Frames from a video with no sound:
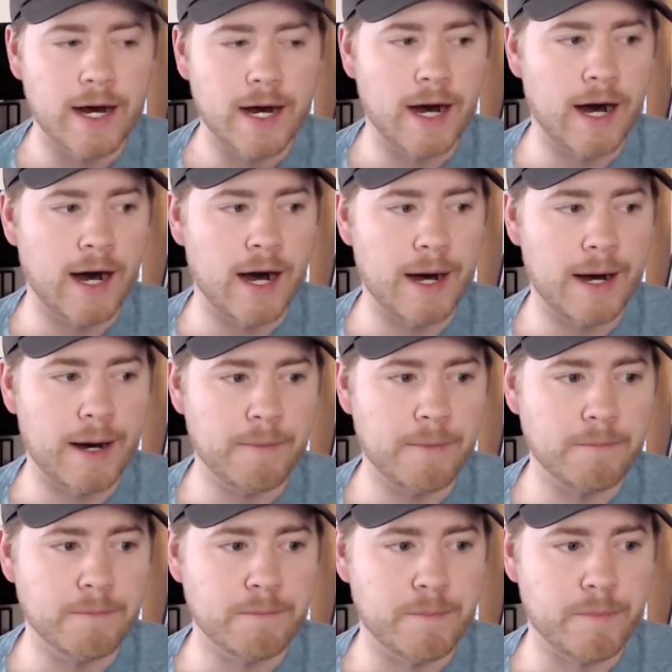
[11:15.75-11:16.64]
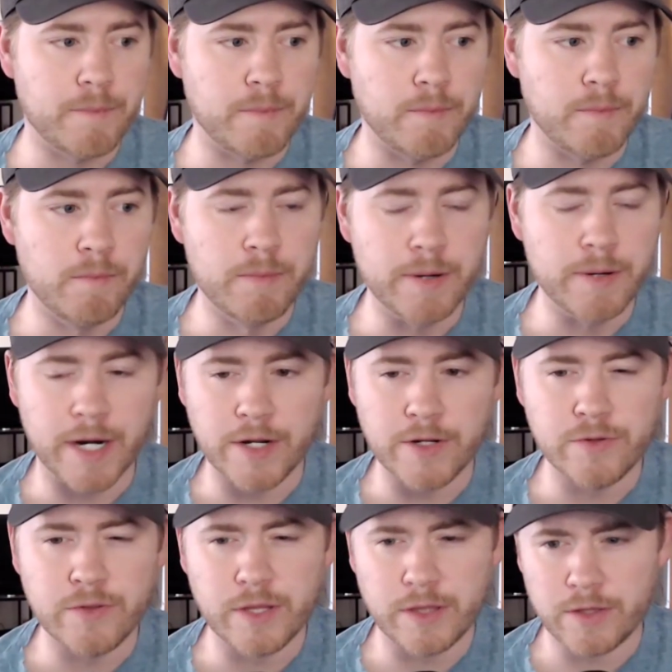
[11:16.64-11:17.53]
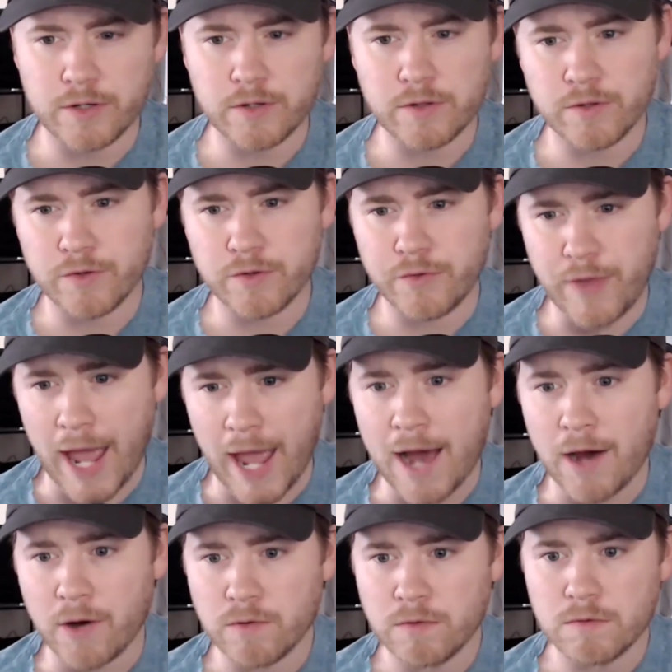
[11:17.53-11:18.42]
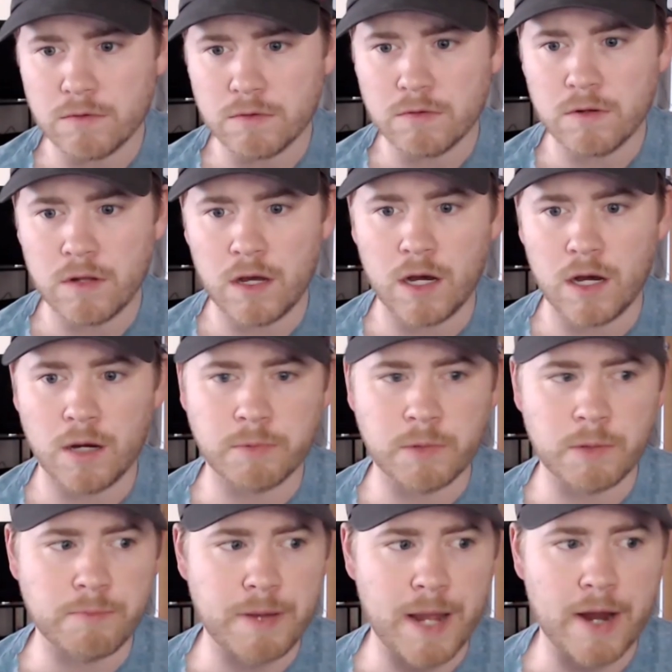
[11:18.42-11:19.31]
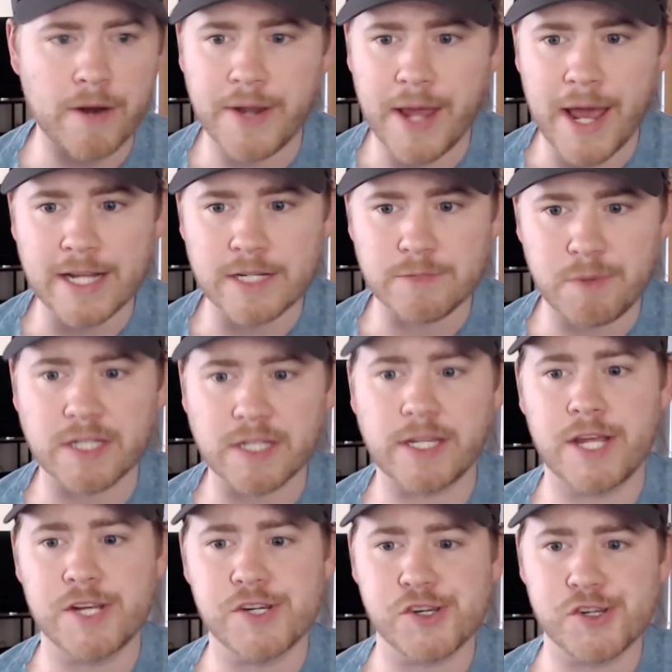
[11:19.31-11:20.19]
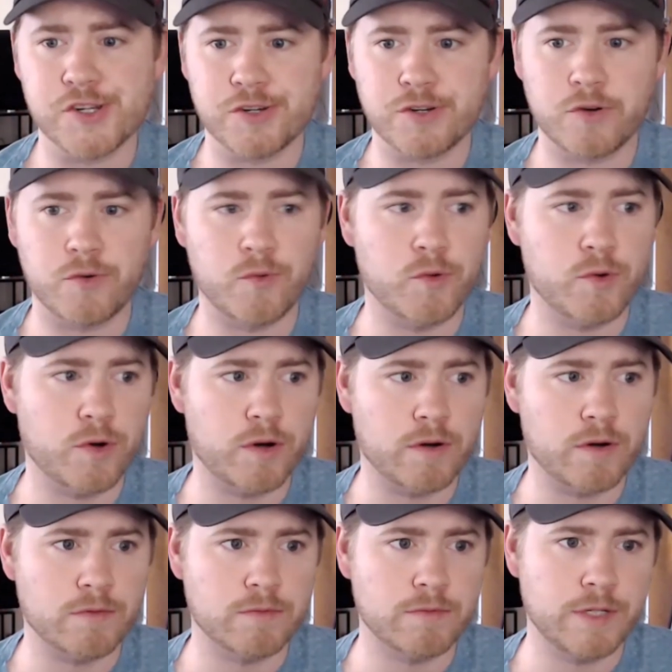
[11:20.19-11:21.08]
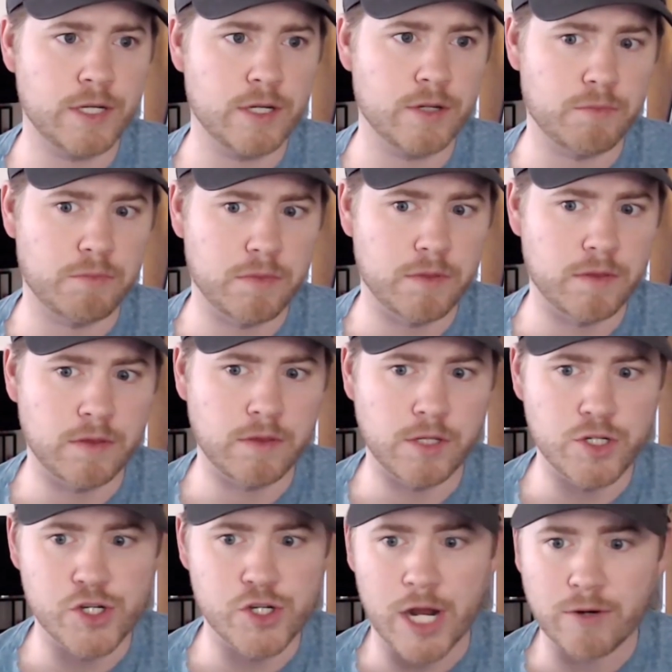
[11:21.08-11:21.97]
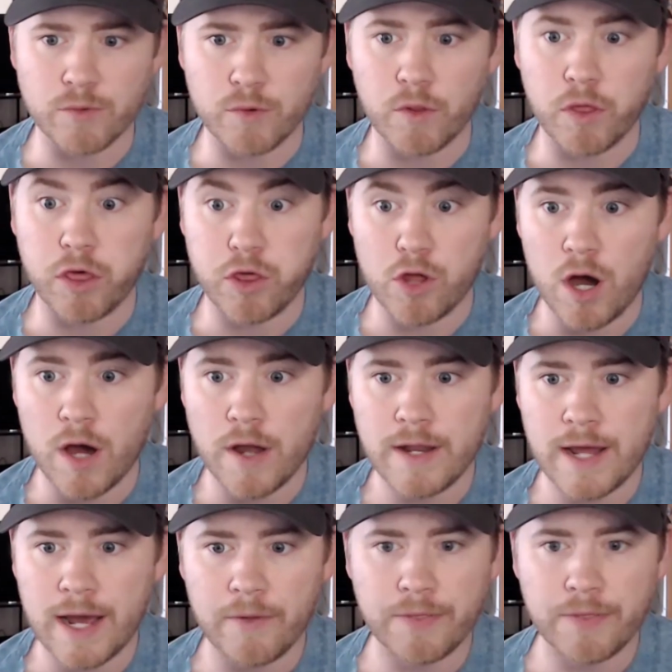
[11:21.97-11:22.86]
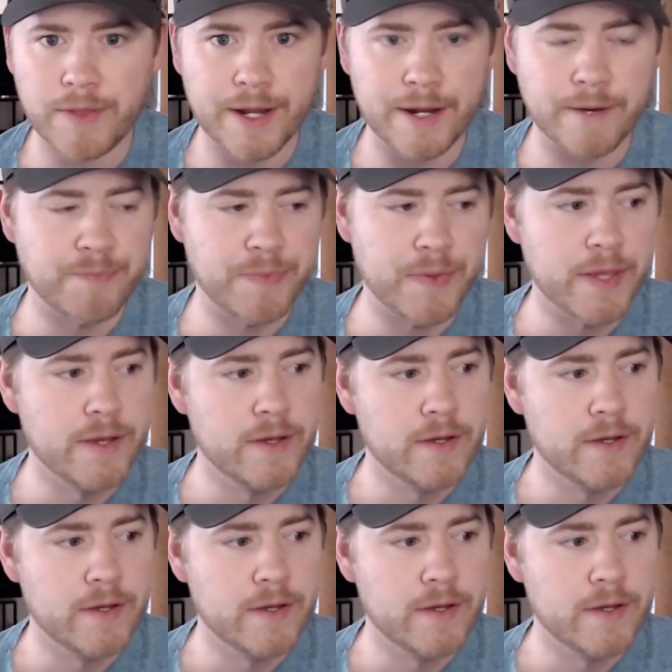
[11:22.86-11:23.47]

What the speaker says: But I do think they're a little down compared to expectation or, the general thought out there.